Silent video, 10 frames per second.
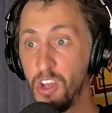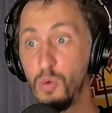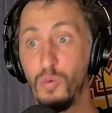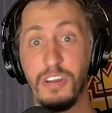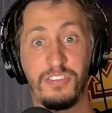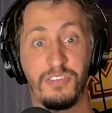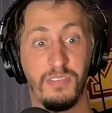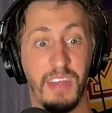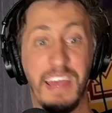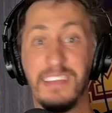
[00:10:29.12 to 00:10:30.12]
which
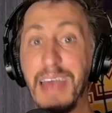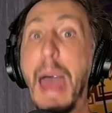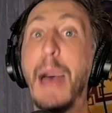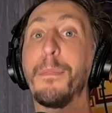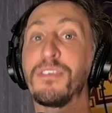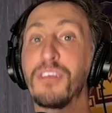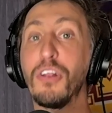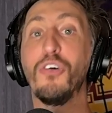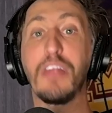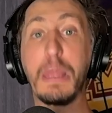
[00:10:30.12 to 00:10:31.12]
is
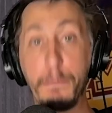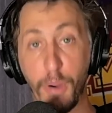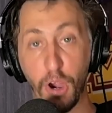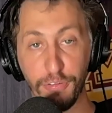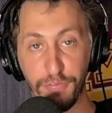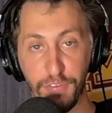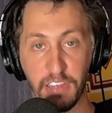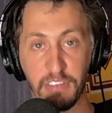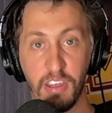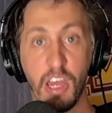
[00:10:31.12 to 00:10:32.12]
absolutely
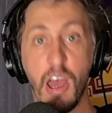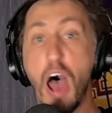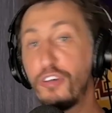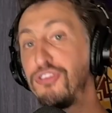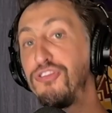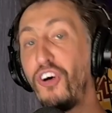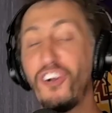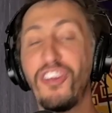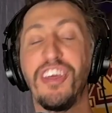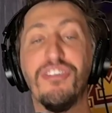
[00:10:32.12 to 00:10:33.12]
perfect
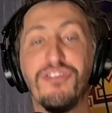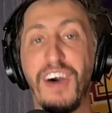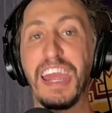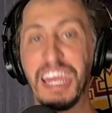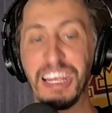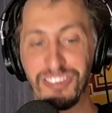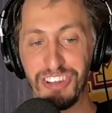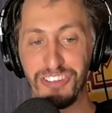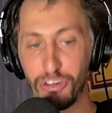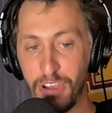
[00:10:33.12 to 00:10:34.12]
for the Vikings
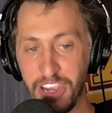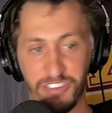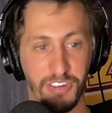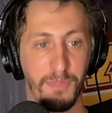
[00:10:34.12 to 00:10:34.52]
situation.